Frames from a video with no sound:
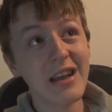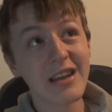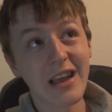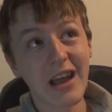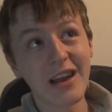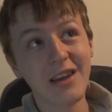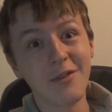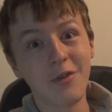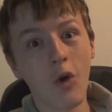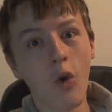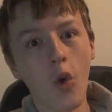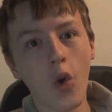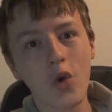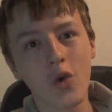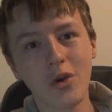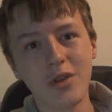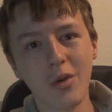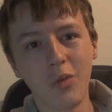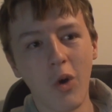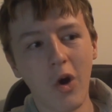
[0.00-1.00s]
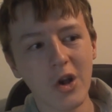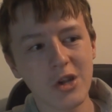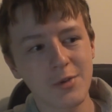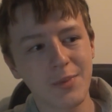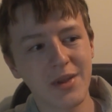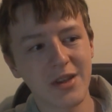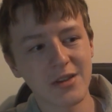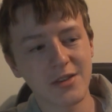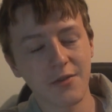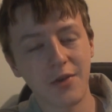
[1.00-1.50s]
kind of awkward to watch
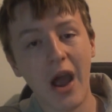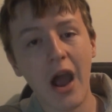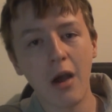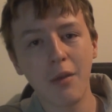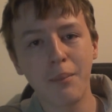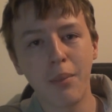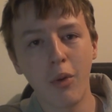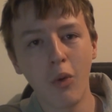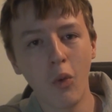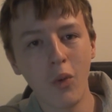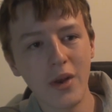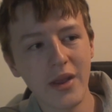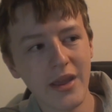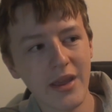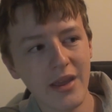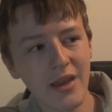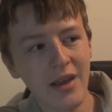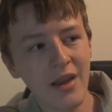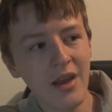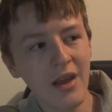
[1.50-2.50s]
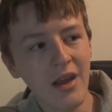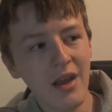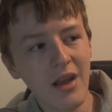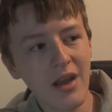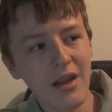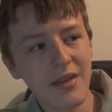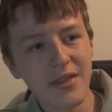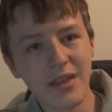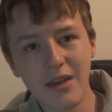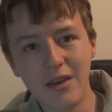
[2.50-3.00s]
because of how poorly
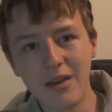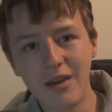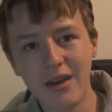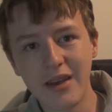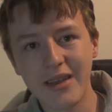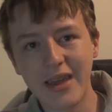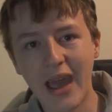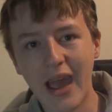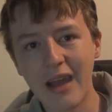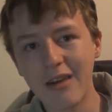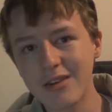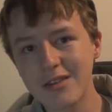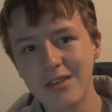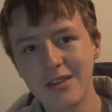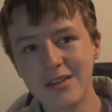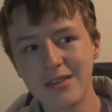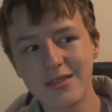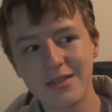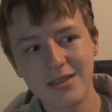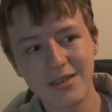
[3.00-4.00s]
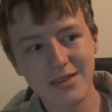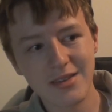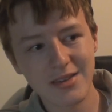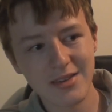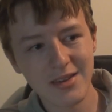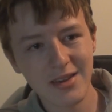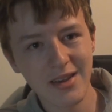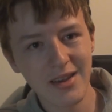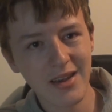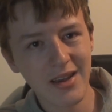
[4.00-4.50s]
the
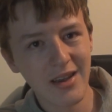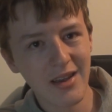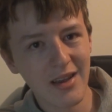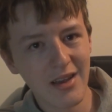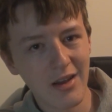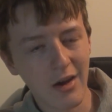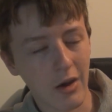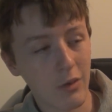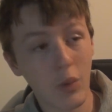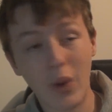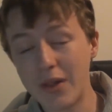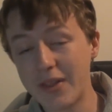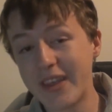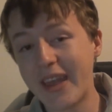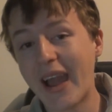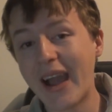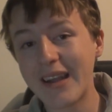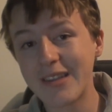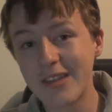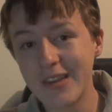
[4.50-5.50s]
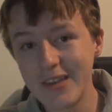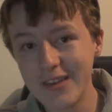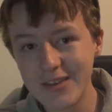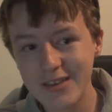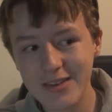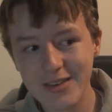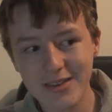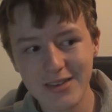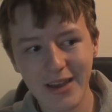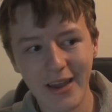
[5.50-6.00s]
characters, the
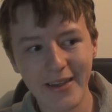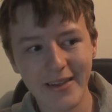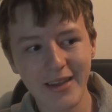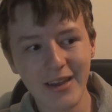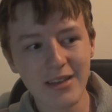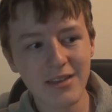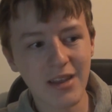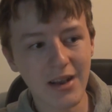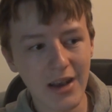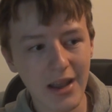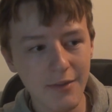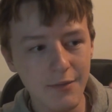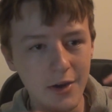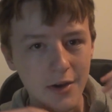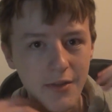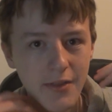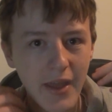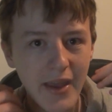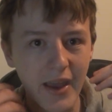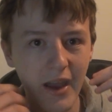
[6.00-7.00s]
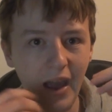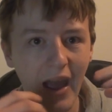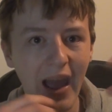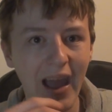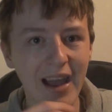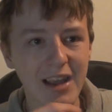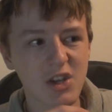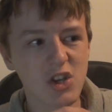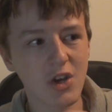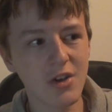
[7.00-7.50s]
actors like deliver their
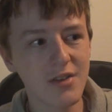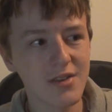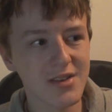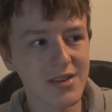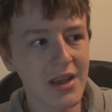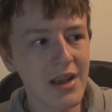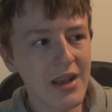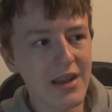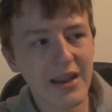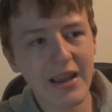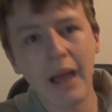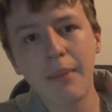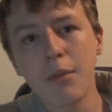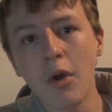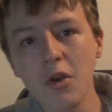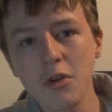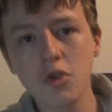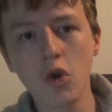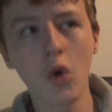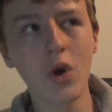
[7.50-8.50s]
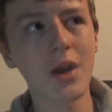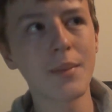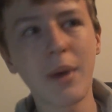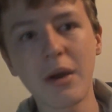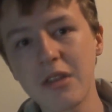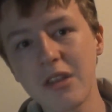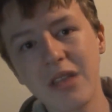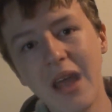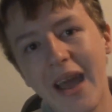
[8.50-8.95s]
actions. Like, I'm not talking about the